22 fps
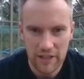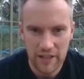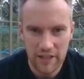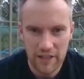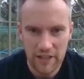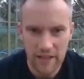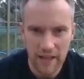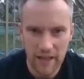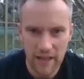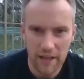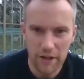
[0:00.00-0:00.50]

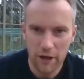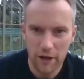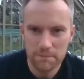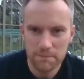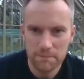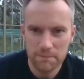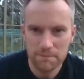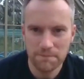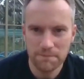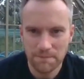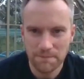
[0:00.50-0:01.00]

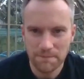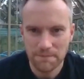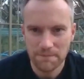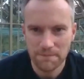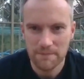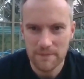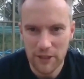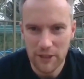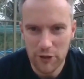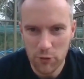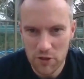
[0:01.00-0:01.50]
Noel,
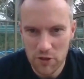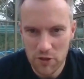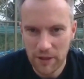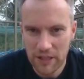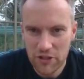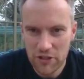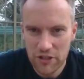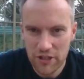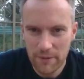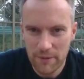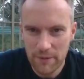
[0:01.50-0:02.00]
in your
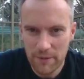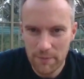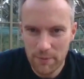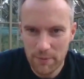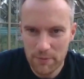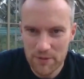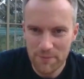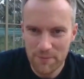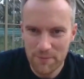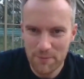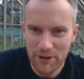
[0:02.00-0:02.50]

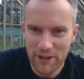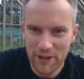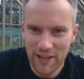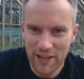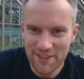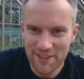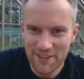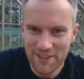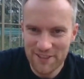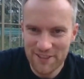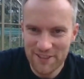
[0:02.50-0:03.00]
spaceship somewhere
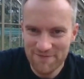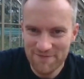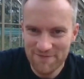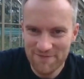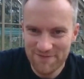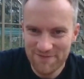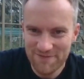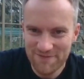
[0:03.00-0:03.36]
in London?